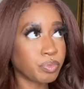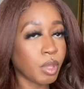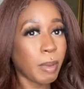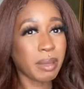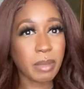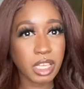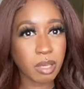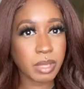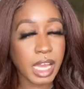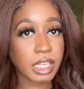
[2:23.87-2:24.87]
like medium
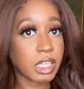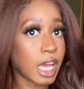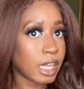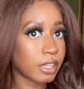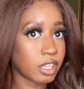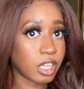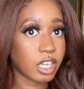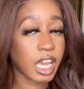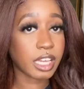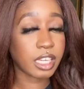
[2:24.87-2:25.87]
yaki, not thick
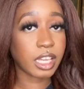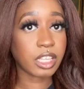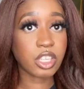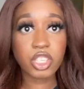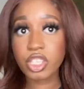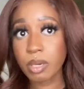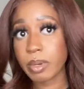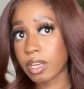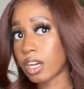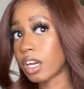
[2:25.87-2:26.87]
yaki like Nisha,
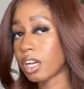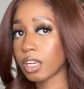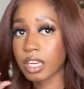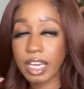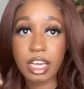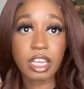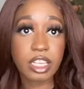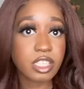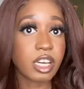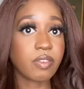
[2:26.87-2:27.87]
but a, it is
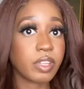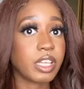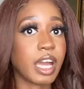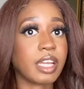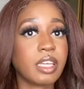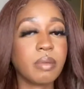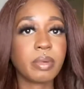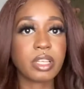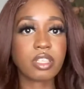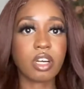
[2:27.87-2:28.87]
definitely yaki, but
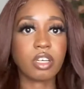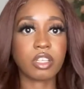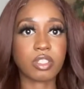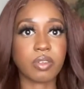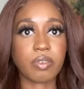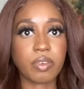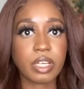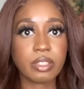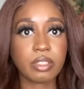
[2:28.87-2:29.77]
it's all her to the front,